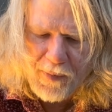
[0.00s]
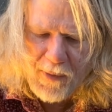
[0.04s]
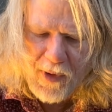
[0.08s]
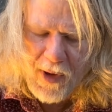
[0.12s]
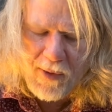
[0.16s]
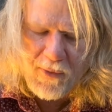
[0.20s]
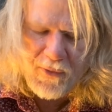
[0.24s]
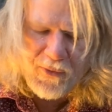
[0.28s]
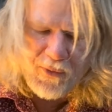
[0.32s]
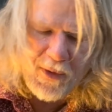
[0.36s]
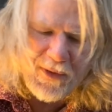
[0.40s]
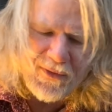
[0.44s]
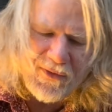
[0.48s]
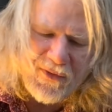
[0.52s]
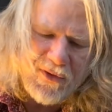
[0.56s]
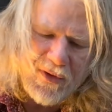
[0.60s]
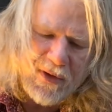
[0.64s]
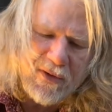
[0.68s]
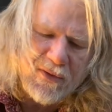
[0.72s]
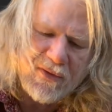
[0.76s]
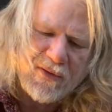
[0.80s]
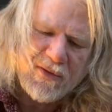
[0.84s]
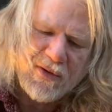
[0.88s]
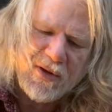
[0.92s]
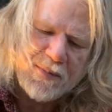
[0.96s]
That was what,
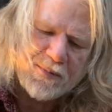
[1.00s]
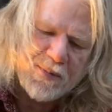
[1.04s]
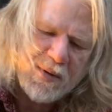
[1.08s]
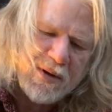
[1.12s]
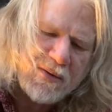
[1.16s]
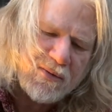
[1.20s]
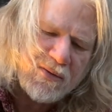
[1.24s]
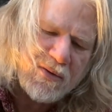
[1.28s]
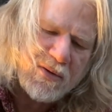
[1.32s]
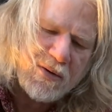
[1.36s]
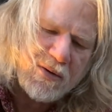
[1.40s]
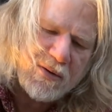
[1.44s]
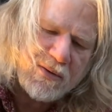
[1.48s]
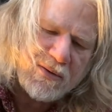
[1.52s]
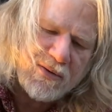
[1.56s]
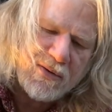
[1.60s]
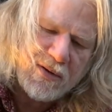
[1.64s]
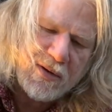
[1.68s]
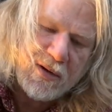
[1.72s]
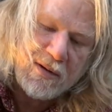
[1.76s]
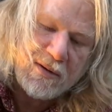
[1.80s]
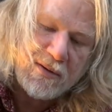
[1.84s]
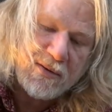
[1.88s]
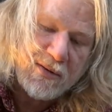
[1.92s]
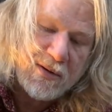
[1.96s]
6 steepings? You know,
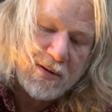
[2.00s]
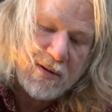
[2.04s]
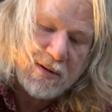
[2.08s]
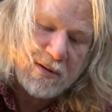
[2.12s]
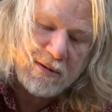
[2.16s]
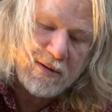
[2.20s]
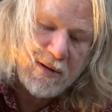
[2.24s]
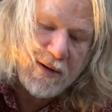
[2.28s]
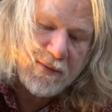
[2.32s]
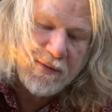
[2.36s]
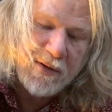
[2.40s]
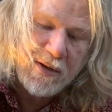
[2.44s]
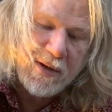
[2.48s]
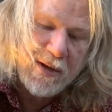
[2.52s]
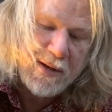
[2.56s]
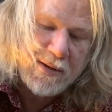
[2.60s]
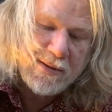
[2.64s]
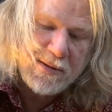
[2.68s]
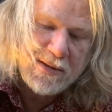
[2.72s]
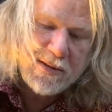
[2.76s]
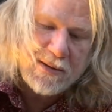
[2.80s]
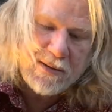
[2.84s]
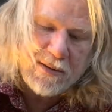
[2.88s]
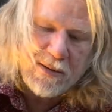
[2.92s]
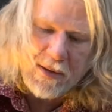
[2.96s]
it's definitely
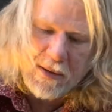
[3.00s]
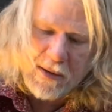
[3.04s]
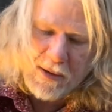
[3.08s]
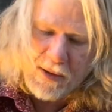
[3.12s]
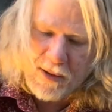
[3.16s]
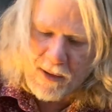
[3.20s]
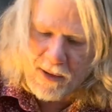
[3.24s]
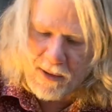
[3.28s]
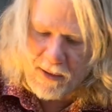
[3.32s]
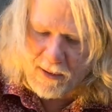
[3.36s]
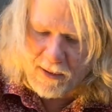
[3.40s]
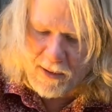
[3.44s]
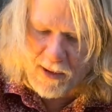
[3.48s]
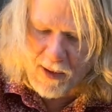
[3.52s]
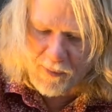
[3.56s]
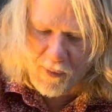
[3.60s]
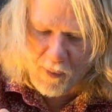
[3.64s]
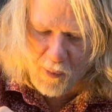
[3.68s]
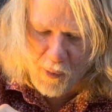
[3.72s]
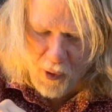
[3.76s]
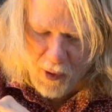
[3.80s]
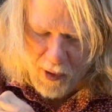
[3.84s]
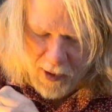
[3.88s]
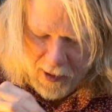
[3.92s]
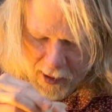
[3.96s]
has a couple
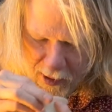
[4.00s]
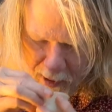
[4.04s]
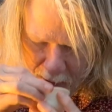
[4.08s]
more in it.